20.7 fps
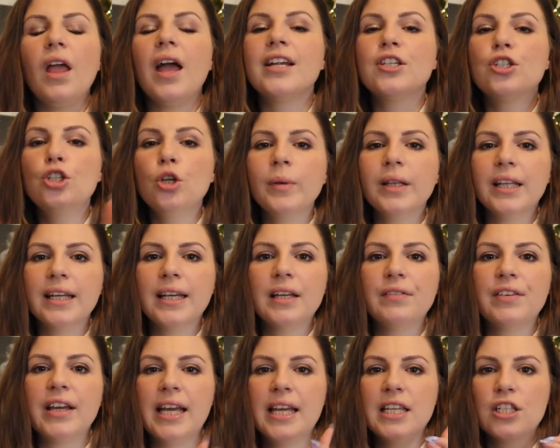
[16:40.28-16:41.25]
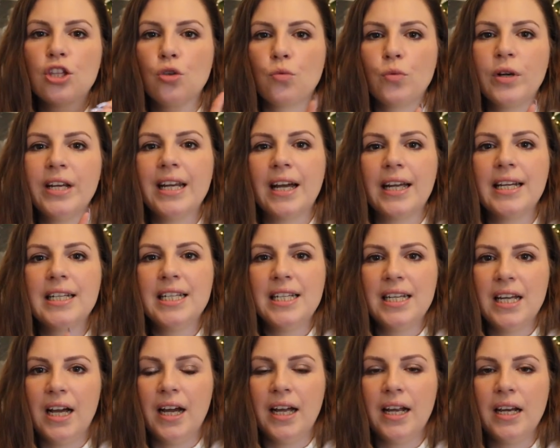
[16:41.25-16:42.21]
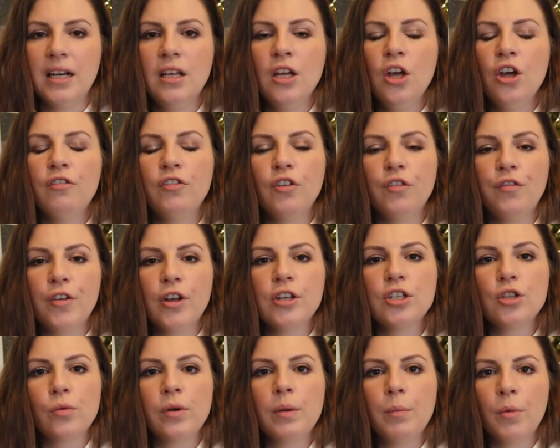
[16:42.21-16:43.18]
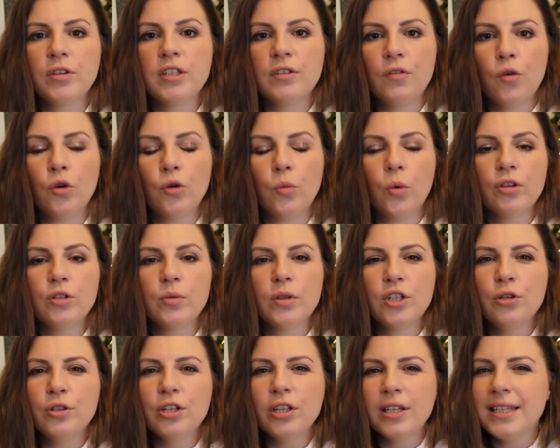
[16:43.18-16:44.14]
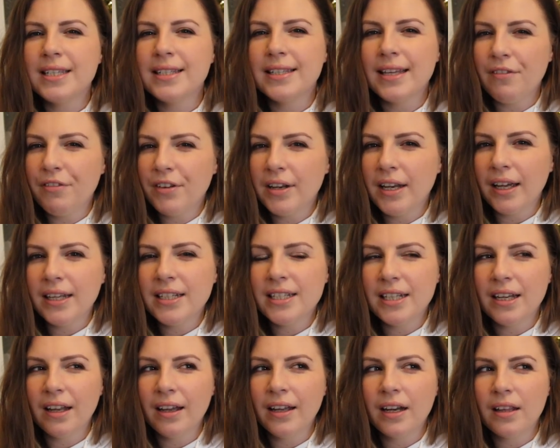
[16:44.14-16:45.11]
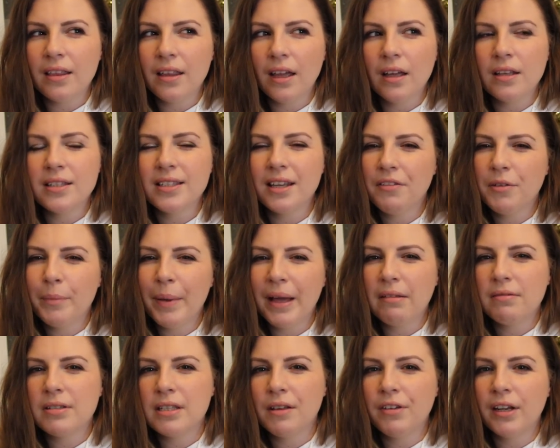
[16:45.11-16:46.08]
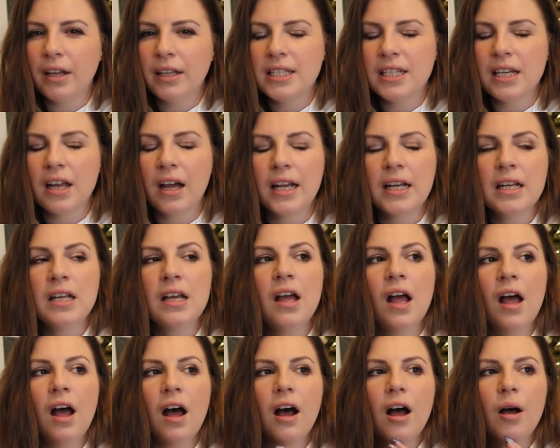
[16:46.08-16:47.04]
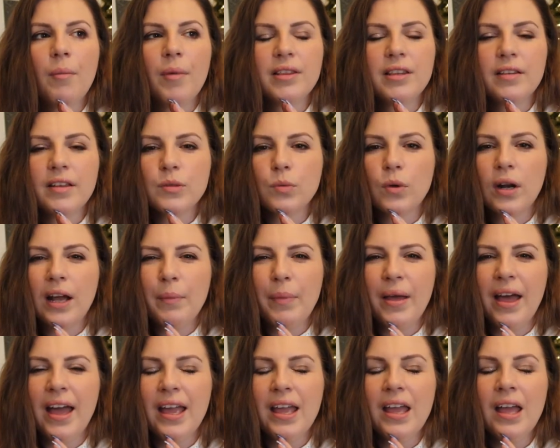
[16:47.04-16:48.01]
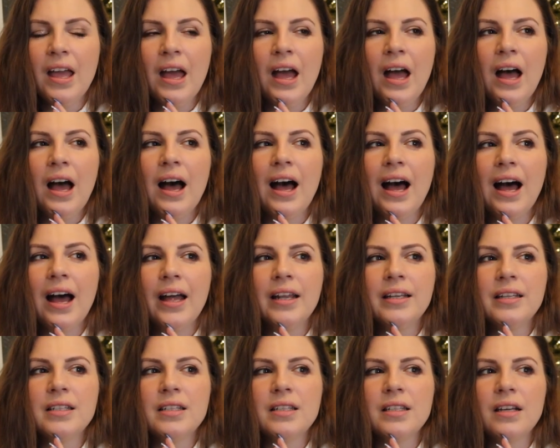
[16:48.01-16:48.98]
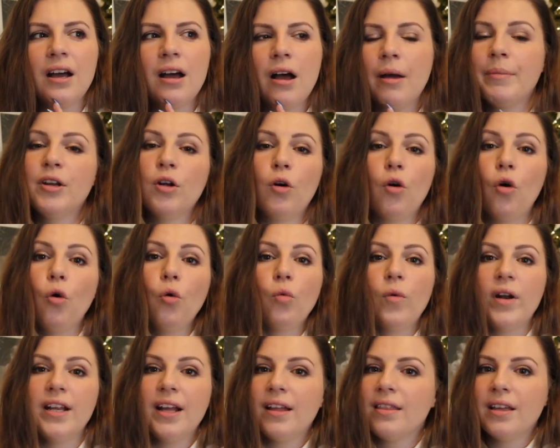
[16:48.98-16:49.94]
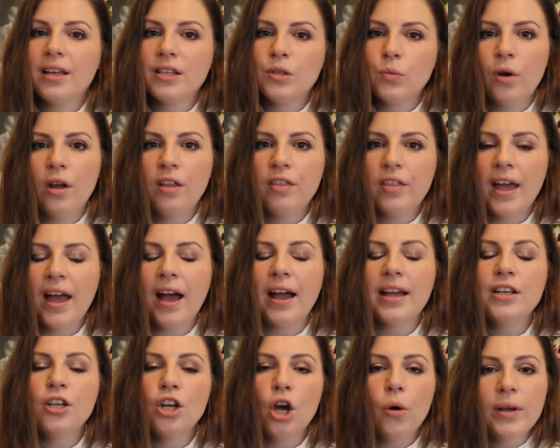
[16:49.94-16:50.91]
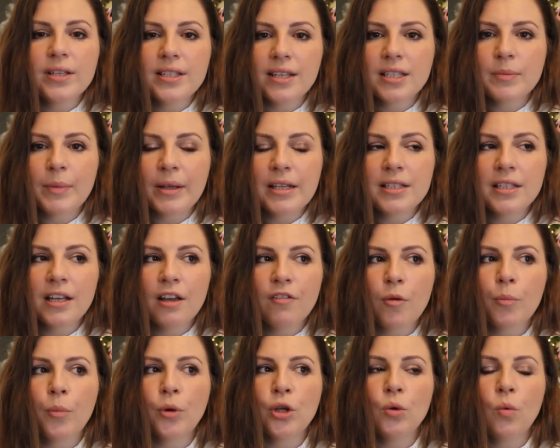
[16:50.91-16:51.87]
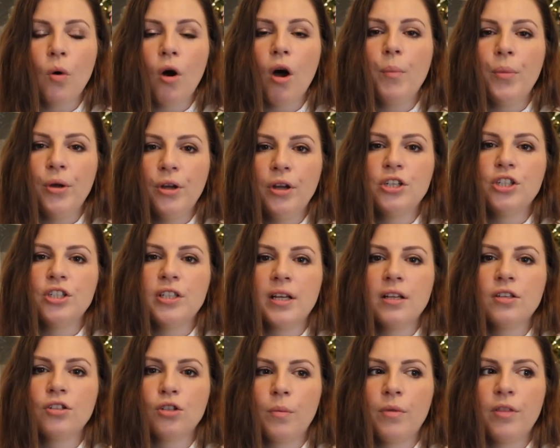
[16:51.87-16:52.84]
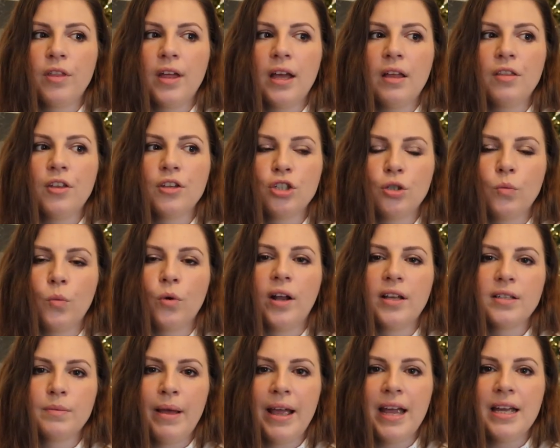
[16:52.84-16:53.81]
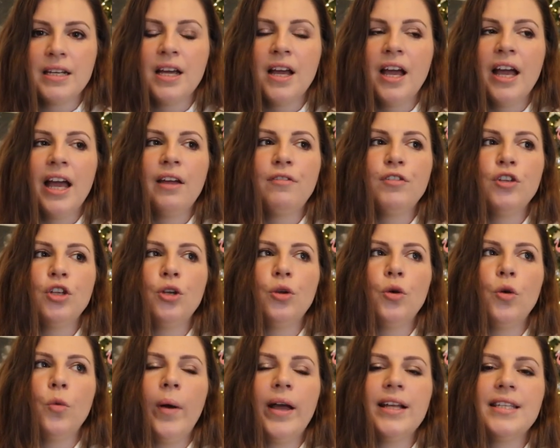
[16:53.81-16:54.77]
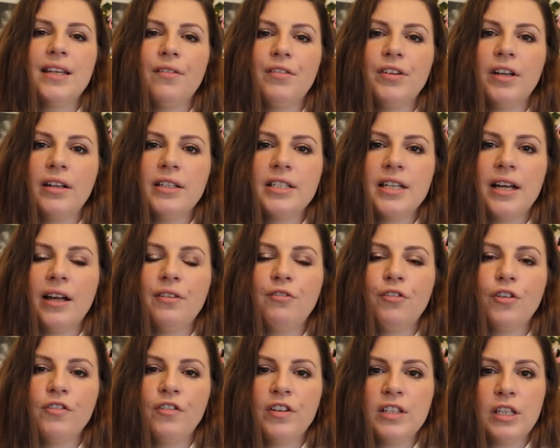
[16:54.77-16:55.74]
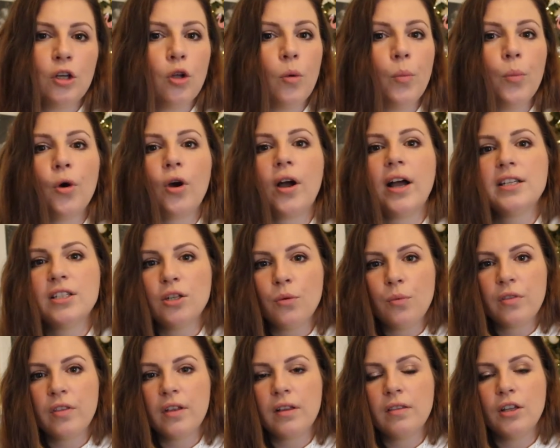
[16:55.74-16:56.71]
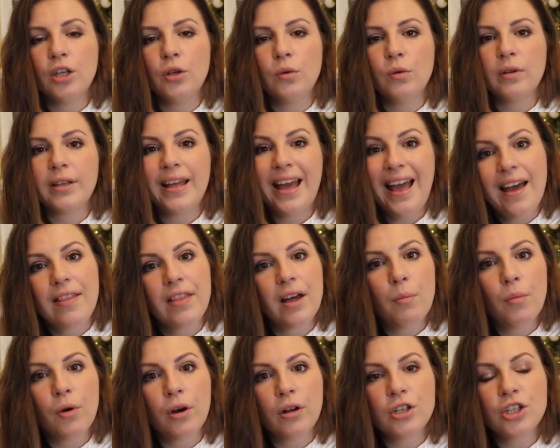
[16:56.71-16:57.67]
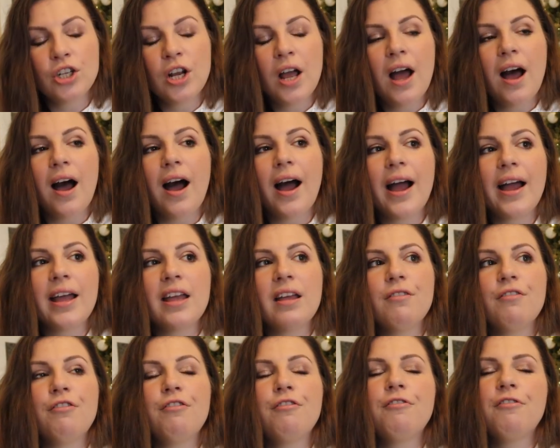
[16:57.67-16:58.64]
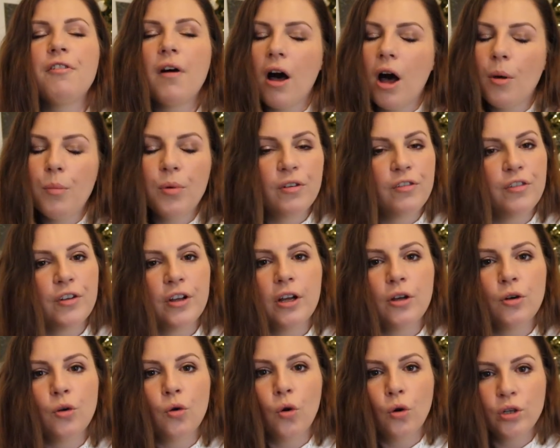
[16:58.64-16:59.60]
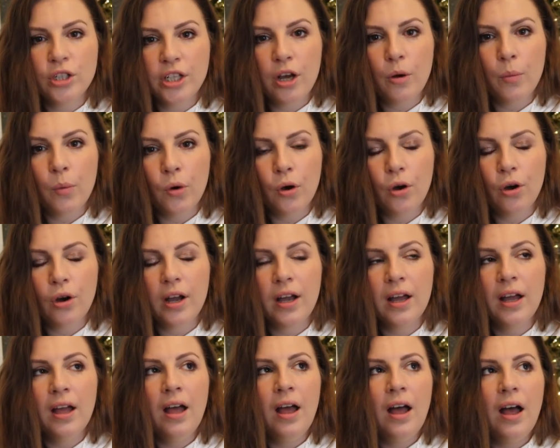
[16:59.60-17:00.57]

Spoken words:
I do believe it is $3.99 for your first 3 months of Audible. So it's usually $7.99, I think, £7, $7.99. I think that's what I pay. And I mean, already I think it's worth it. I know it's expensive, but you are purchasing something that someone has made. If you paid $7.99 for a physical book, I don't think that you would care that much. I far prefer an audiobook.